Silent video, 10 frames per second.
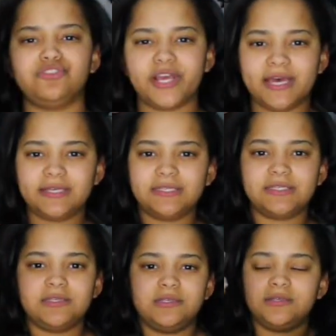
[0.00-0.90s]

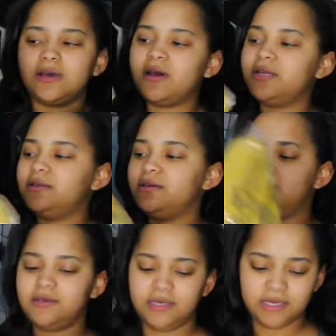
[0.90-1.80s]
dress, kind of.
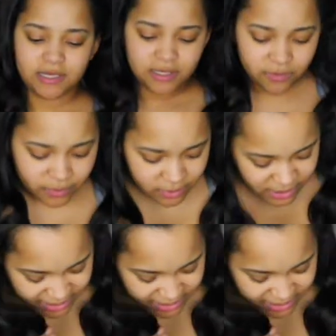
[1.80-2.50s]
Well,